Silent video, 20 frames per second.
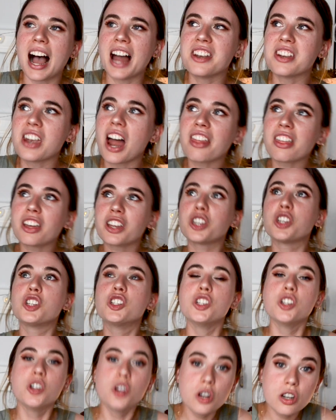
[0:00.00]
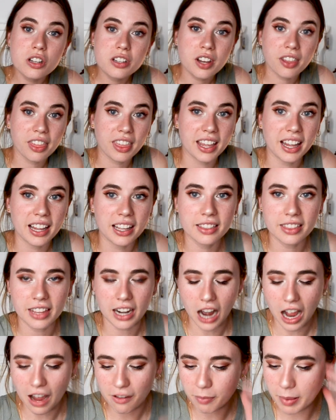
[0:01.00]
Another huge thing that
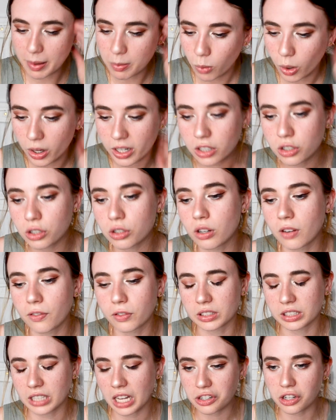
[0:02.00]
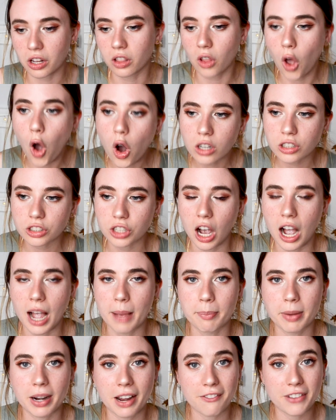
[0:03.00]
I've been wanting to do for such a long
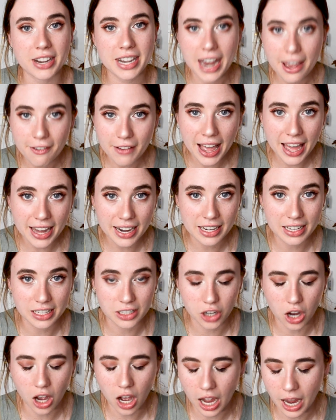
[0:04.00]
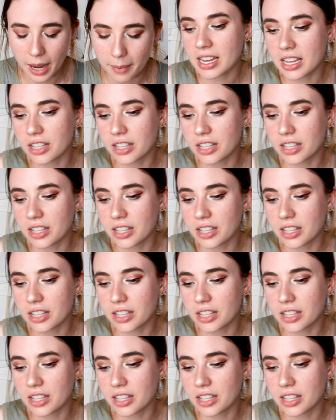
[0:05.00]
time, but I've never had any time,